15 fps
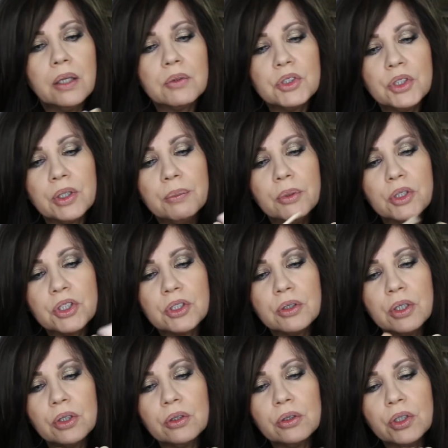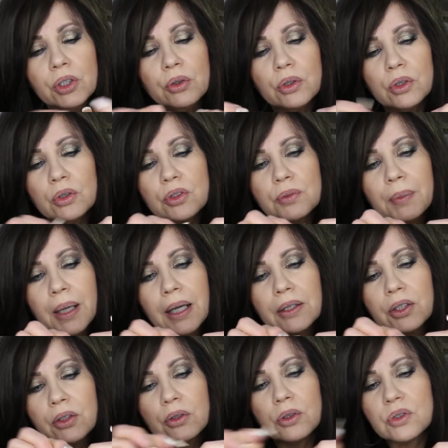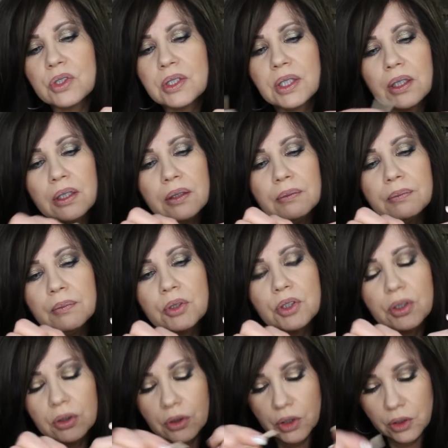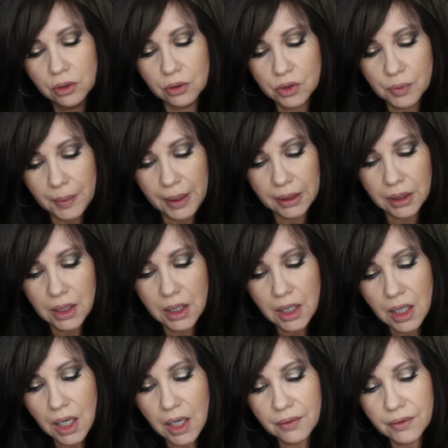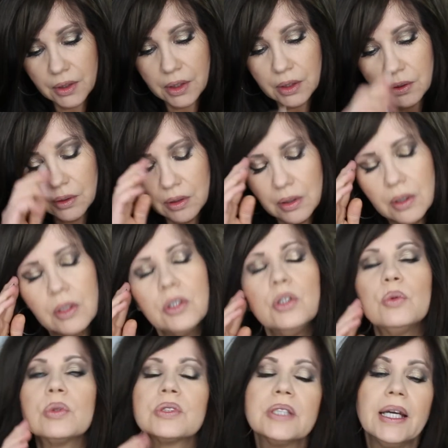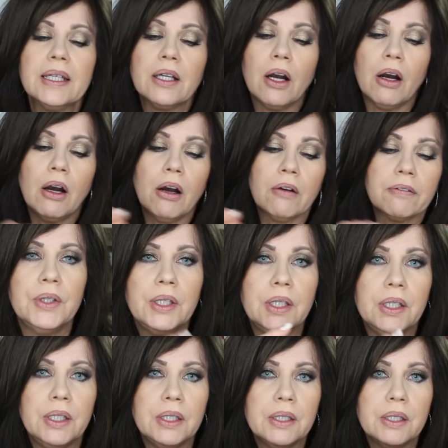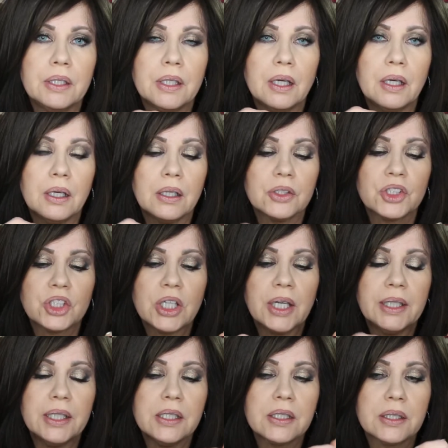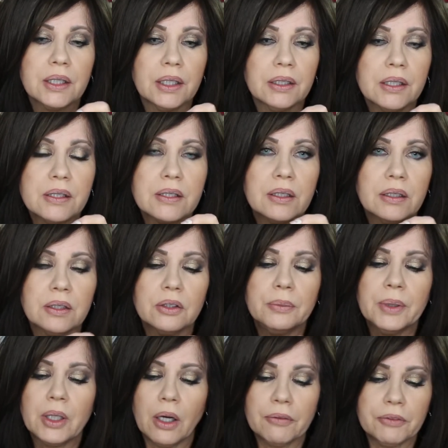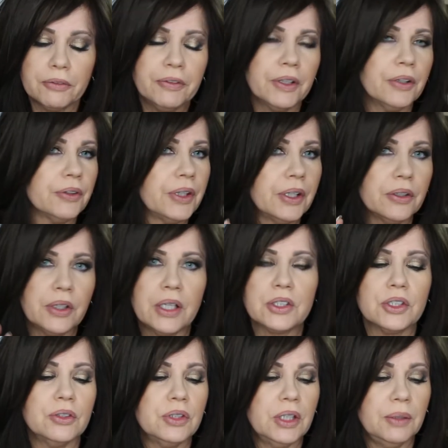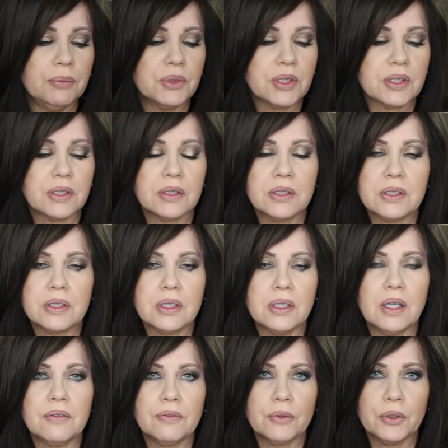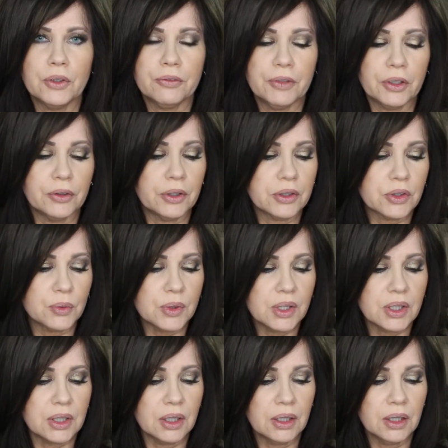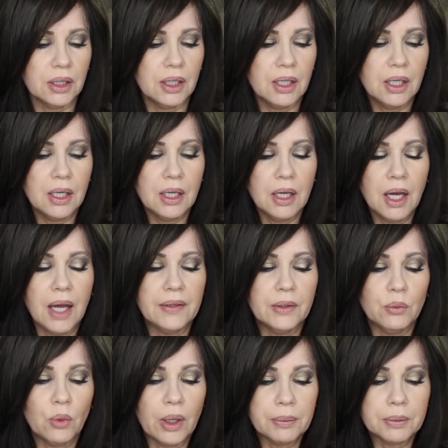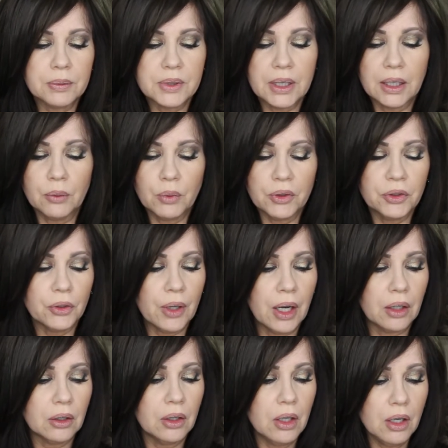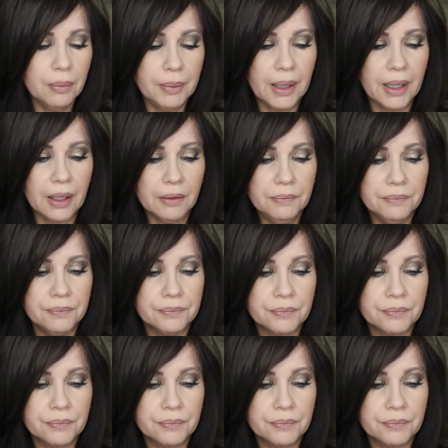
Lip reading: know what, you can push your little cuticles back, cuticle stick, push your little cuticles back. And then you will take off the shiny slickness a little bit off your fingernail, not too deep, just enough where your fingernails will stick. And then wipe them down with your alcohol pad.